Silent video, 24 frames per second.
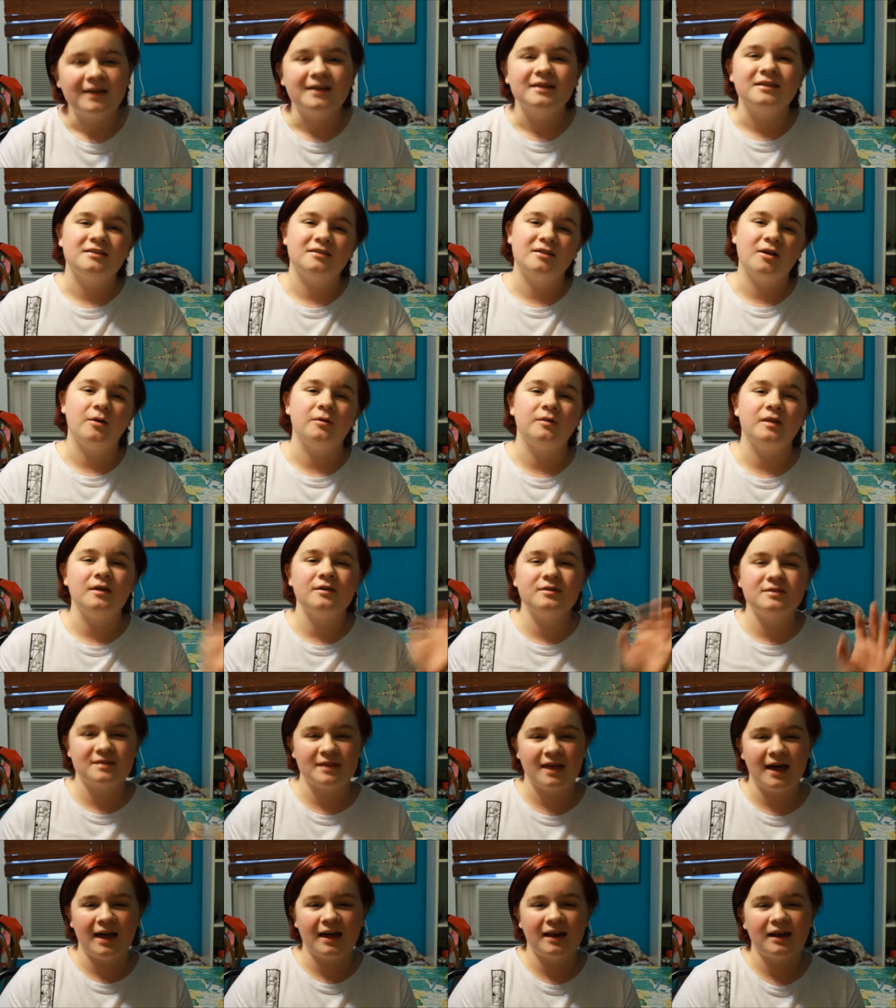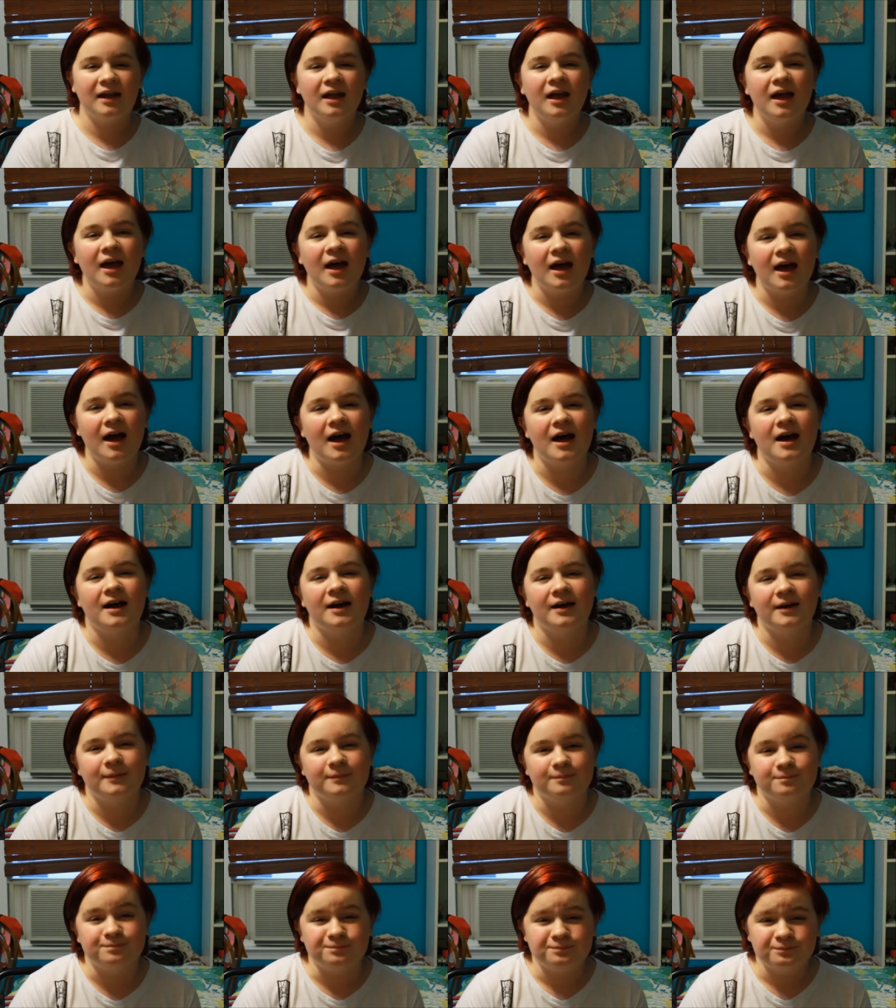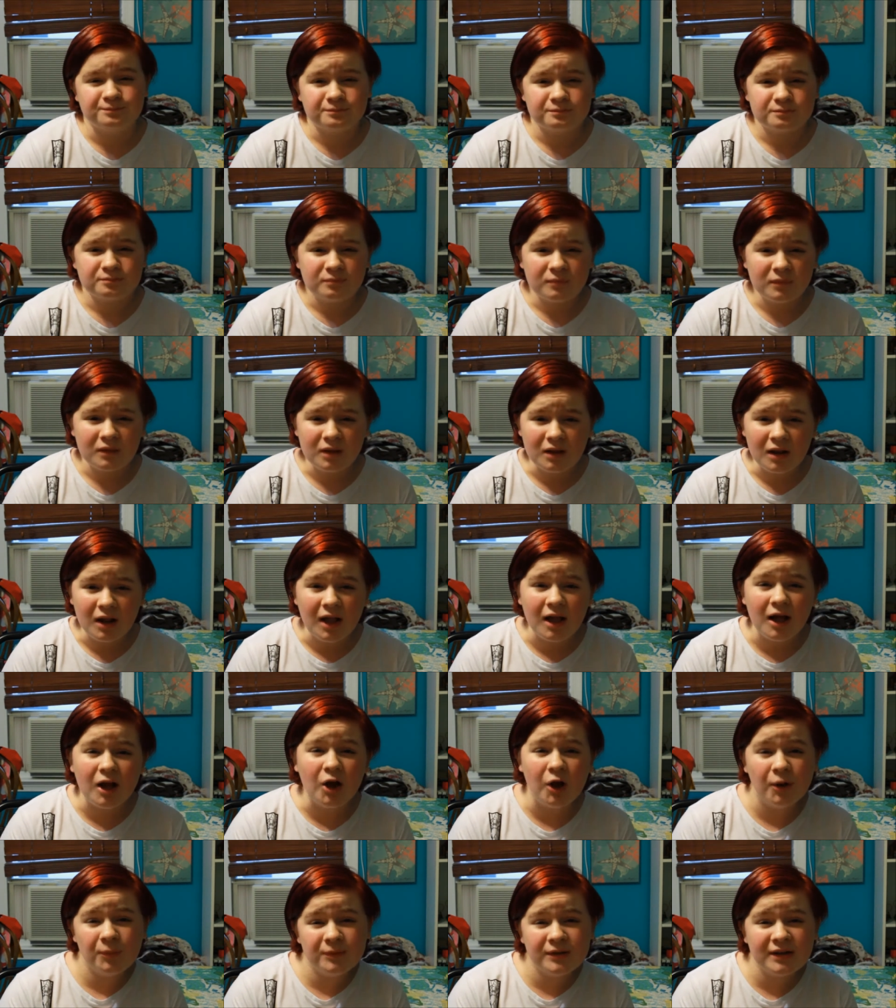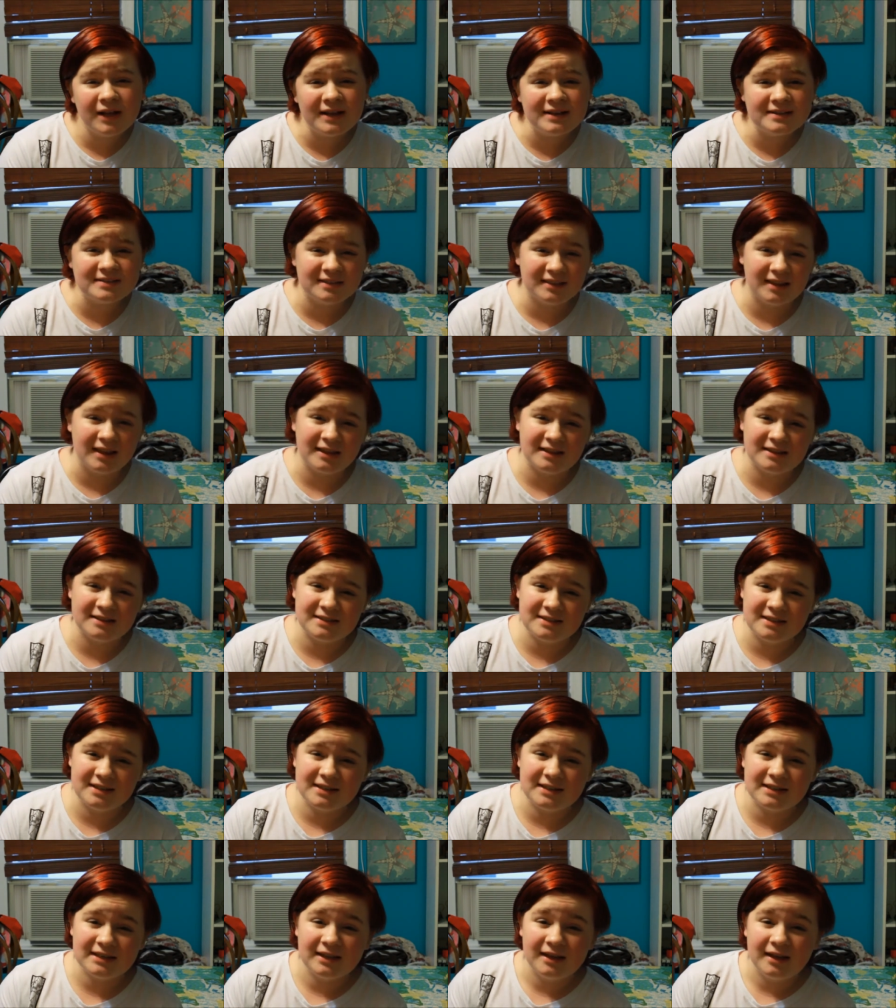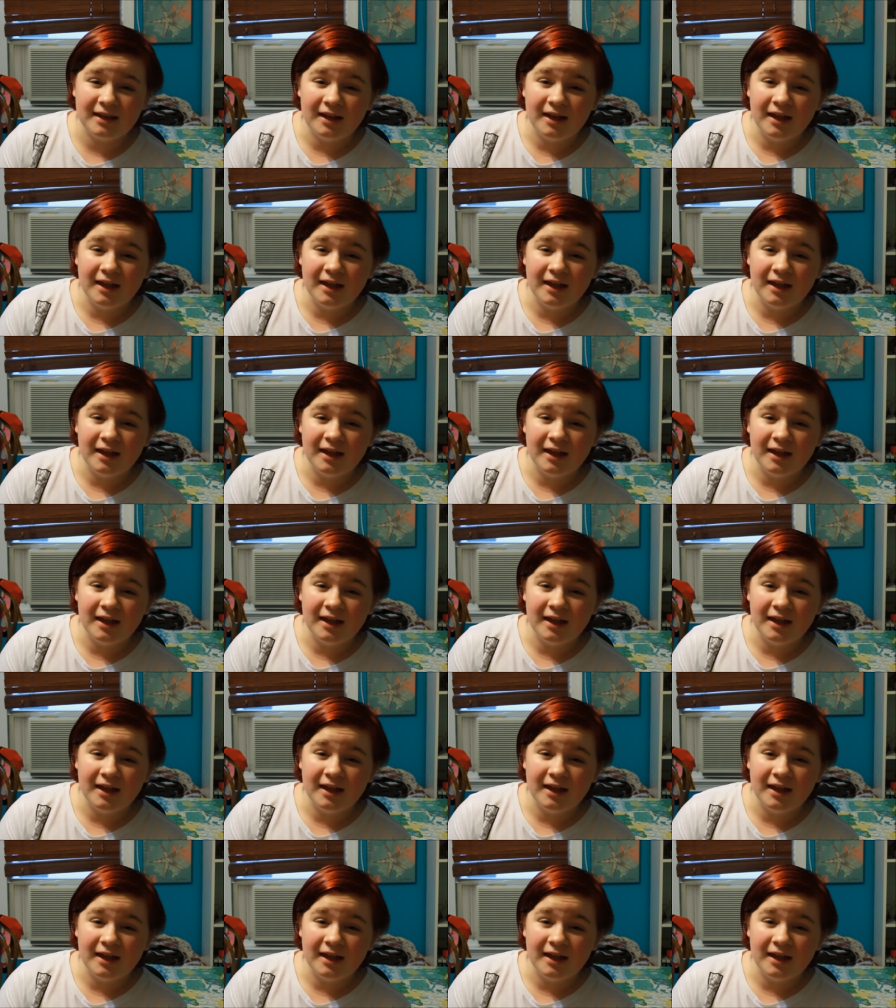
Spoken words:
So that was that. I hope you guys liked it.